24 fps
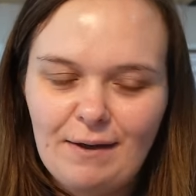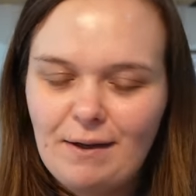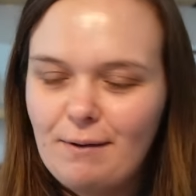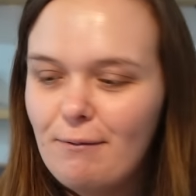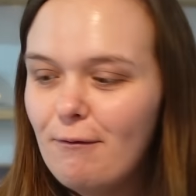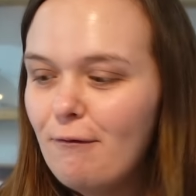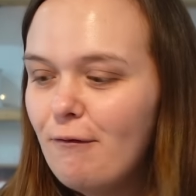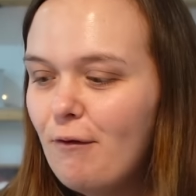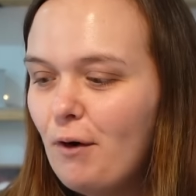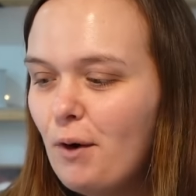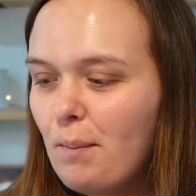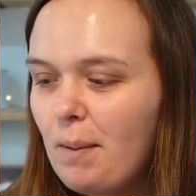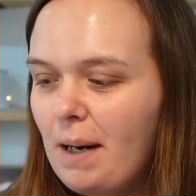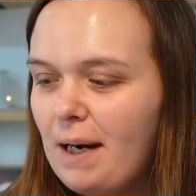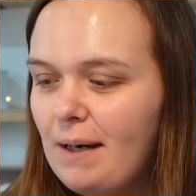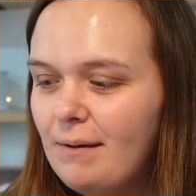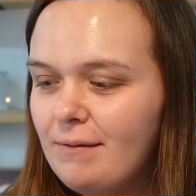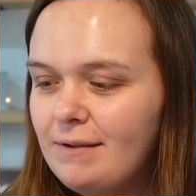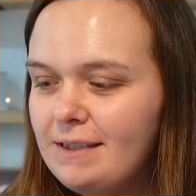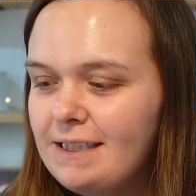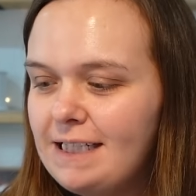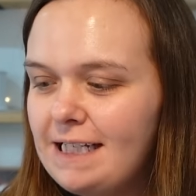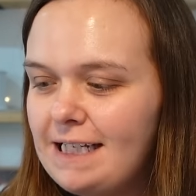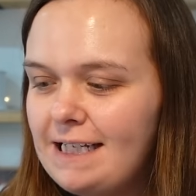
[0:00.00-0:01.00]
They were
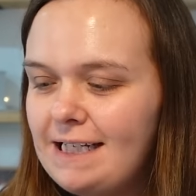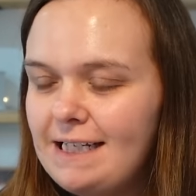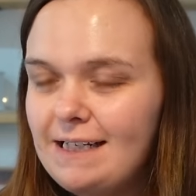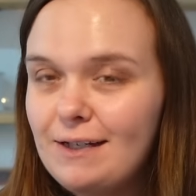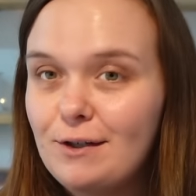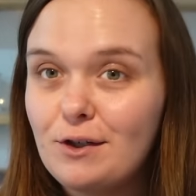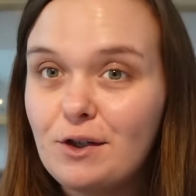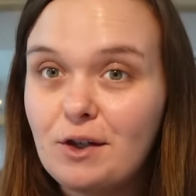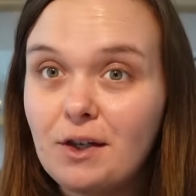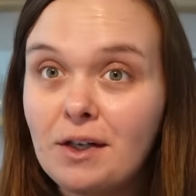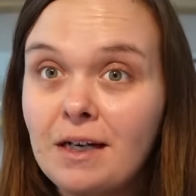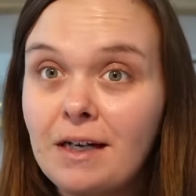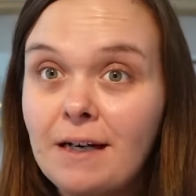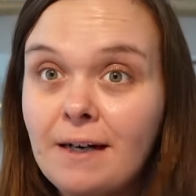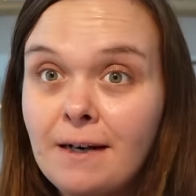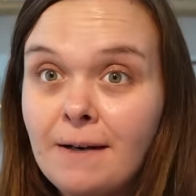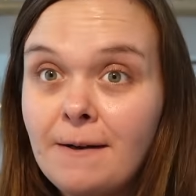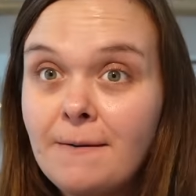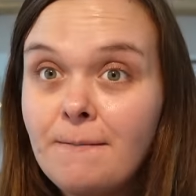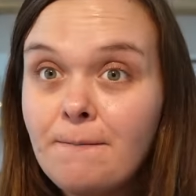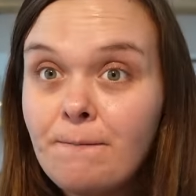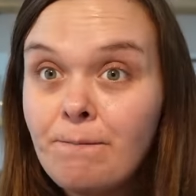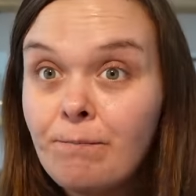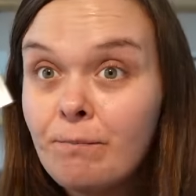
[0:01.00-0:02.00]
£4 each,
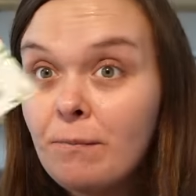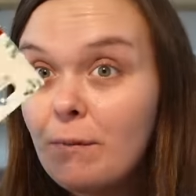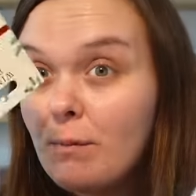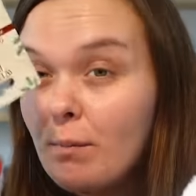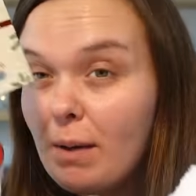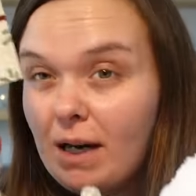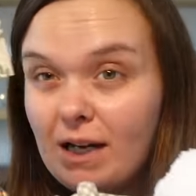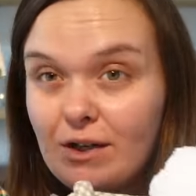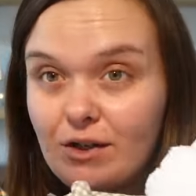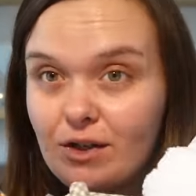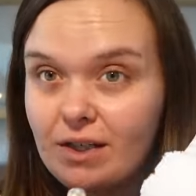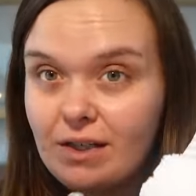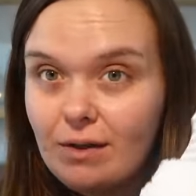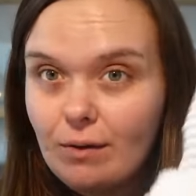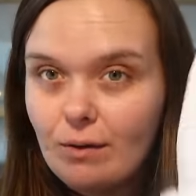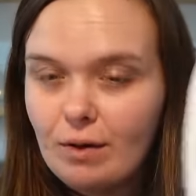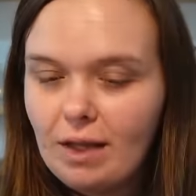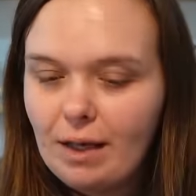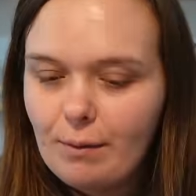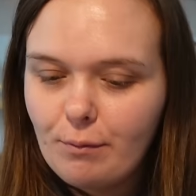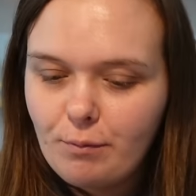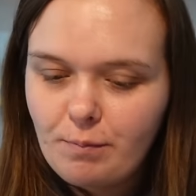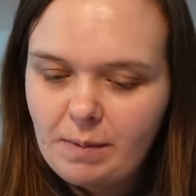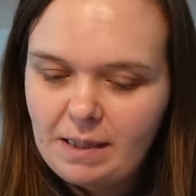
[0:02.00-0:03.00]
but I just thought
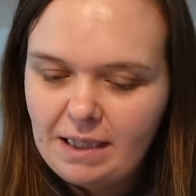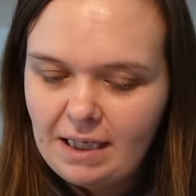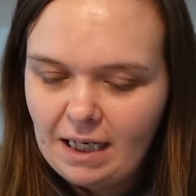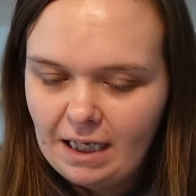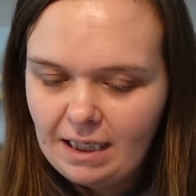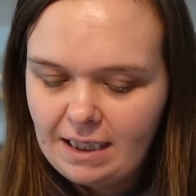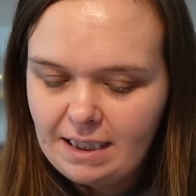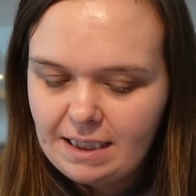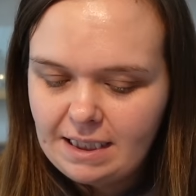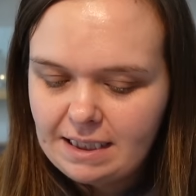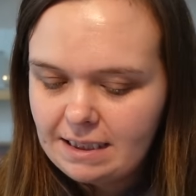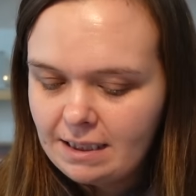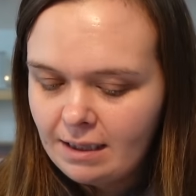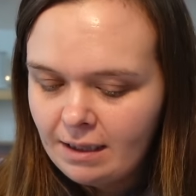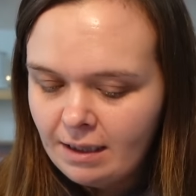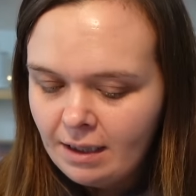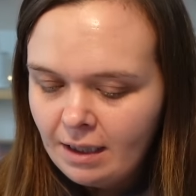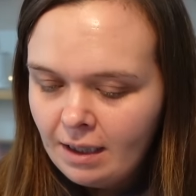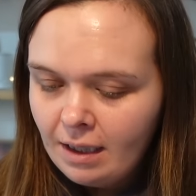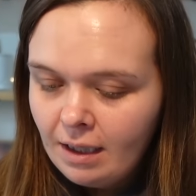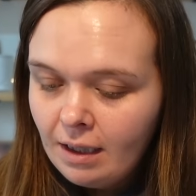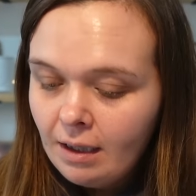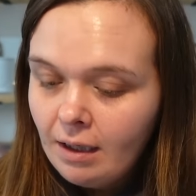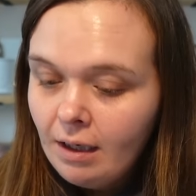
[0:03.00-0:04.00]
that would be nice
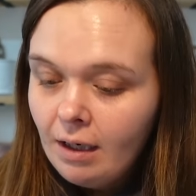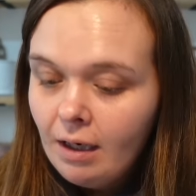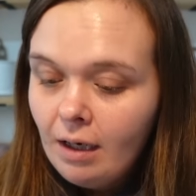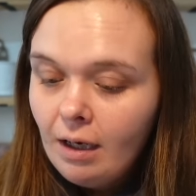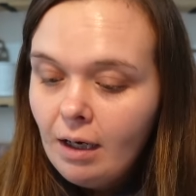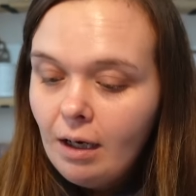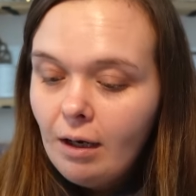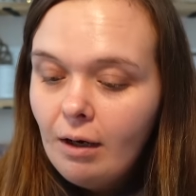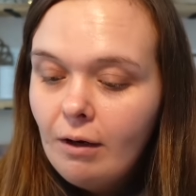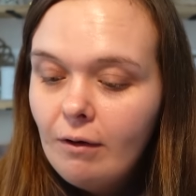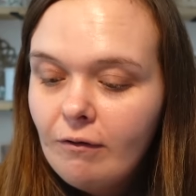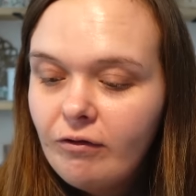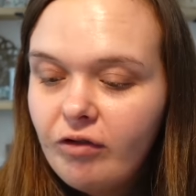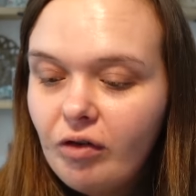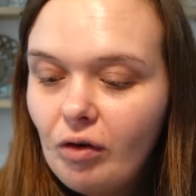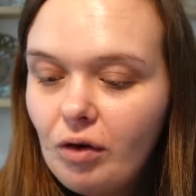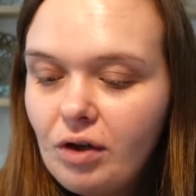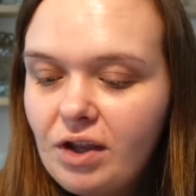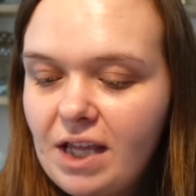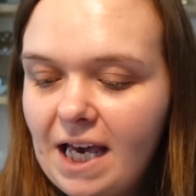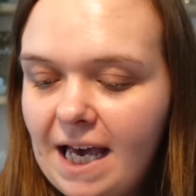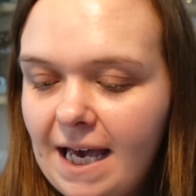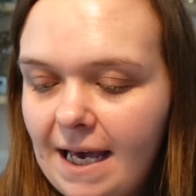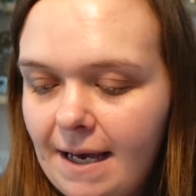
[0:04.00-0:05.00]

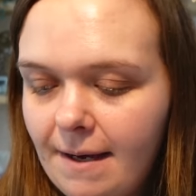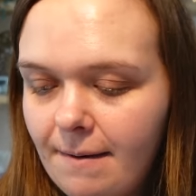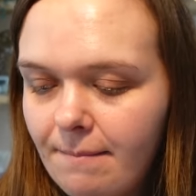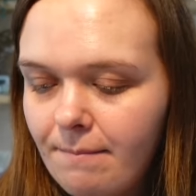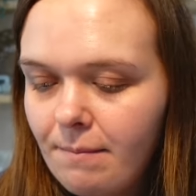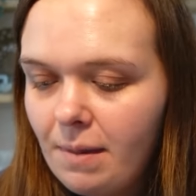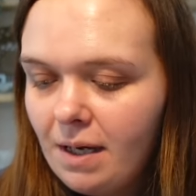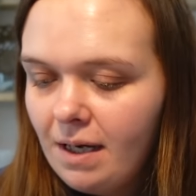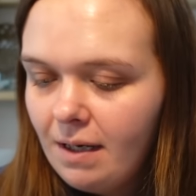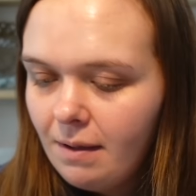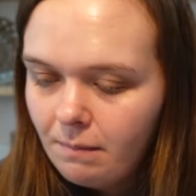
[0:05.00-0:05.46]
for them.